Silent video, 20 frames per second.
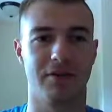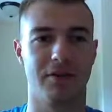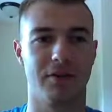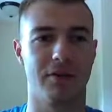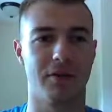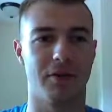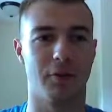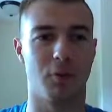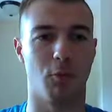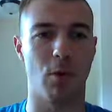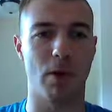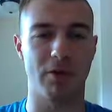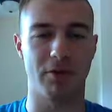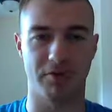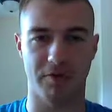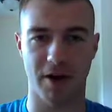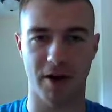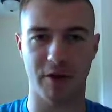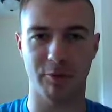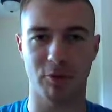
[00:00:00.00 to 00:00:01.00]
The weather
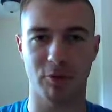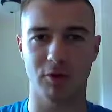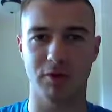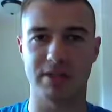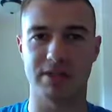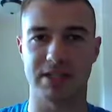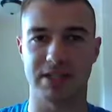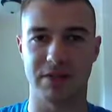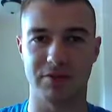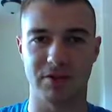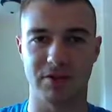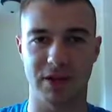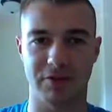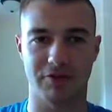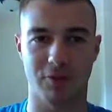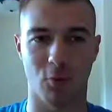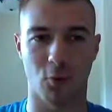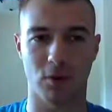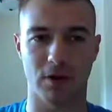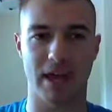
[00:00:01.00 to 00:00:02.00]
variable is a 7-day
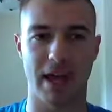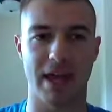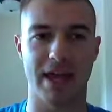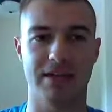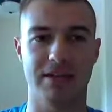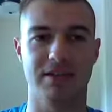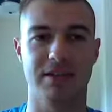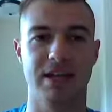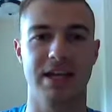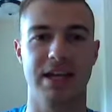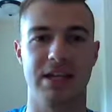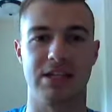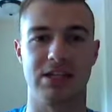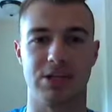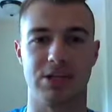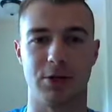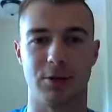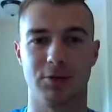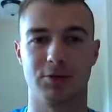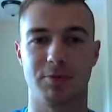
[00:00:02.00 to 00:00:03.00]
forecast.
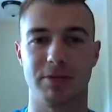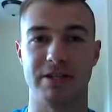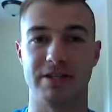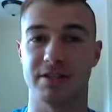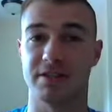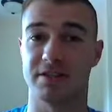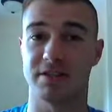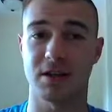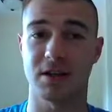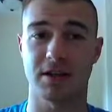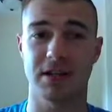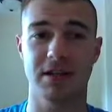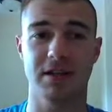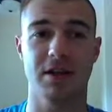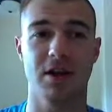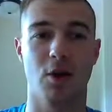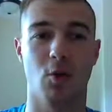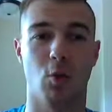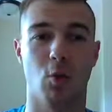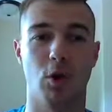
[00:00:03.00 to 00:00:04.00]
0s means it's sunny,
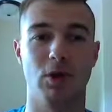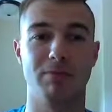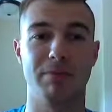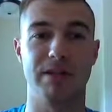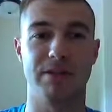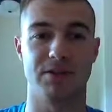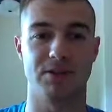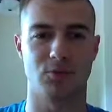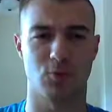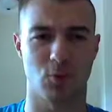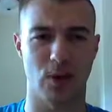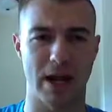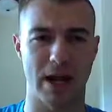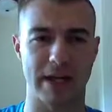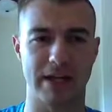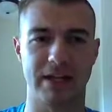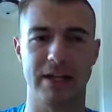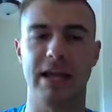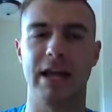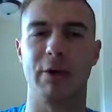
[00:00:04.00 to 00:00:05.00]
1 means it's
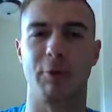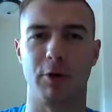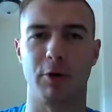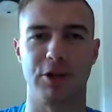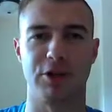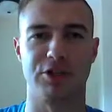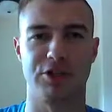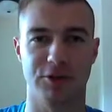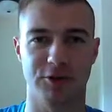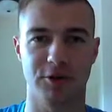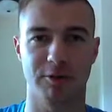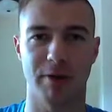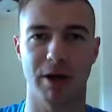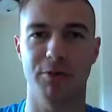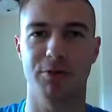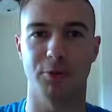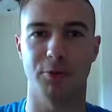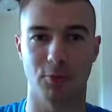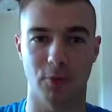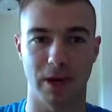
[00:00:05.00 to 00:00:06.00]
rain, and we're concerned
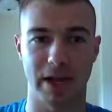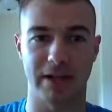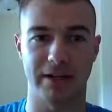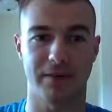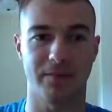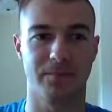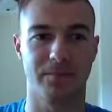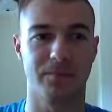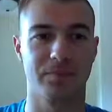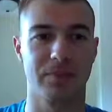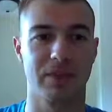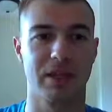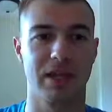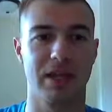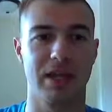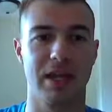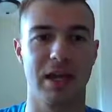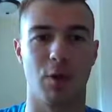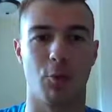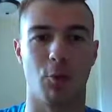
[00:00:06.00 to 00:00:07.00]
about the rain.
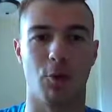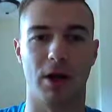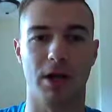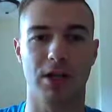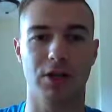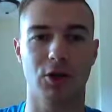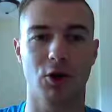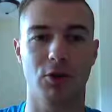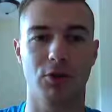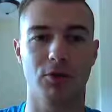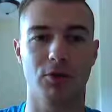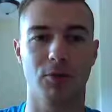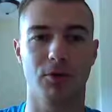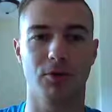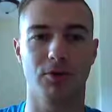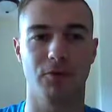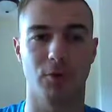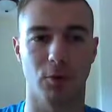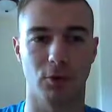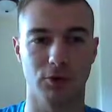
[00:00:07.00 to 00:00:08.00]
We're going to go through a
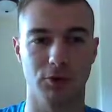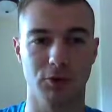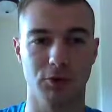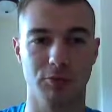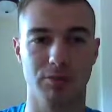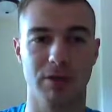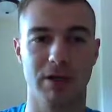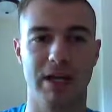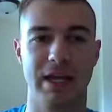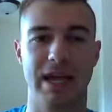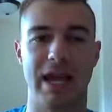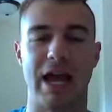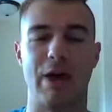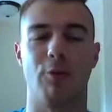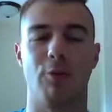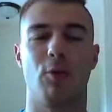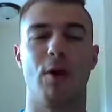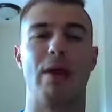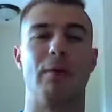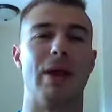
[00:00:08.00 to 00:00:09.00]
for loop,
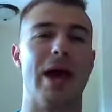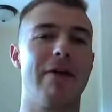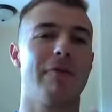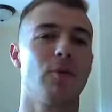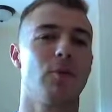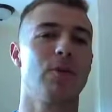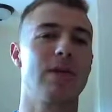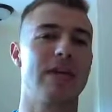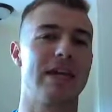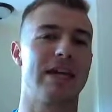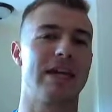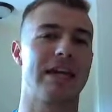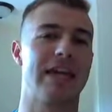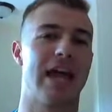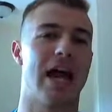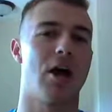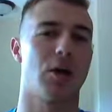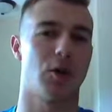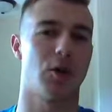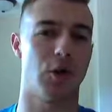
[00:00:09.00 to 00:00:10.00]
and whenever we
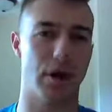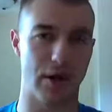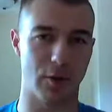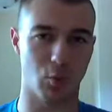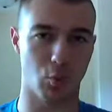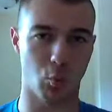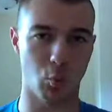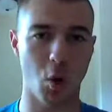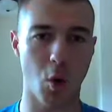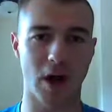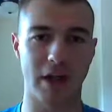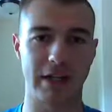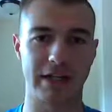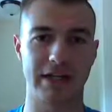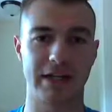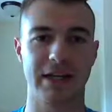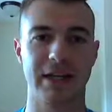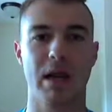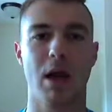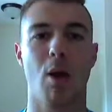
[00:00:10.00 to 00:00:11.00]
encounter a 1,
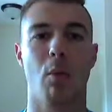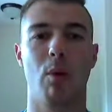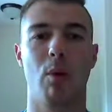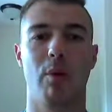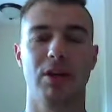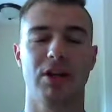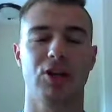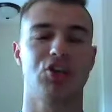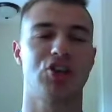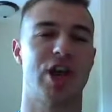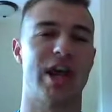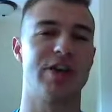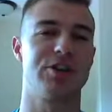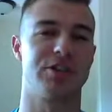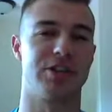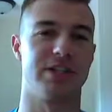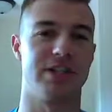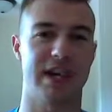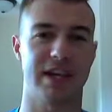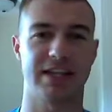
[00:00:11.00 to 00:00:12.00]
we want to change
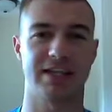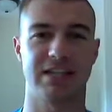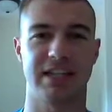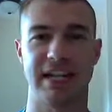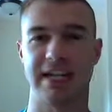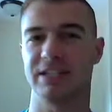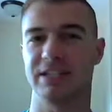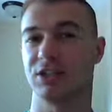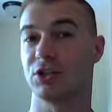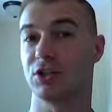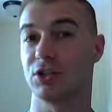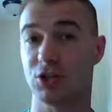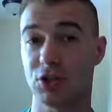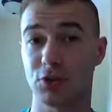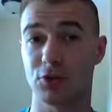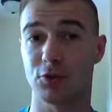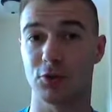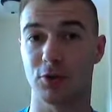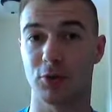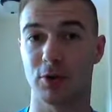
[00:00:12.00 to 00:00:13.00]
the next day to
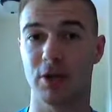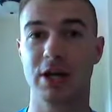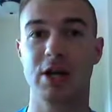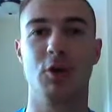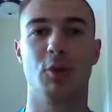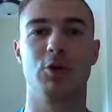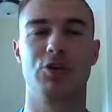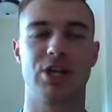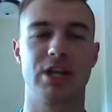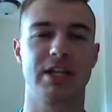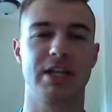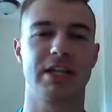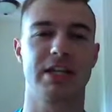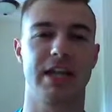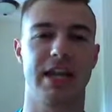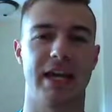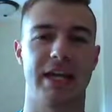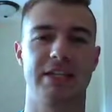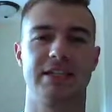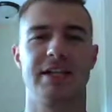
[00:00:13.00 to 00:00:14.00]
2, which
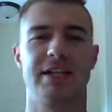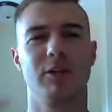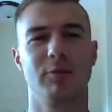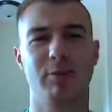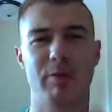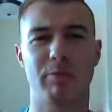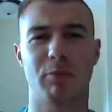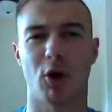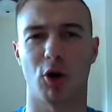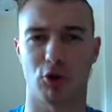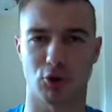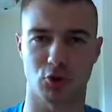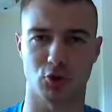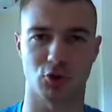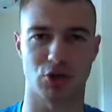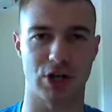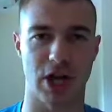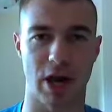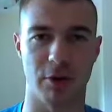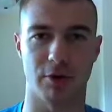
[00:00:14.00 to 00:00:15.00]
indicates it'll be partial
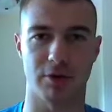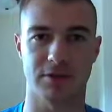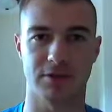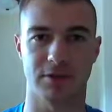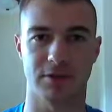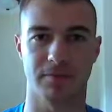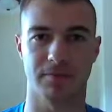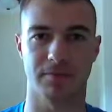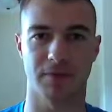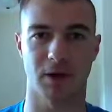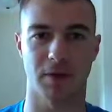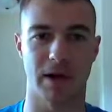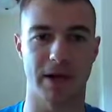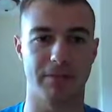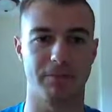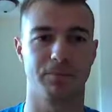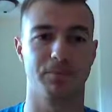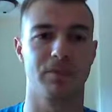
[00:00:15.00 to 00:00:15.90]
showers. All right.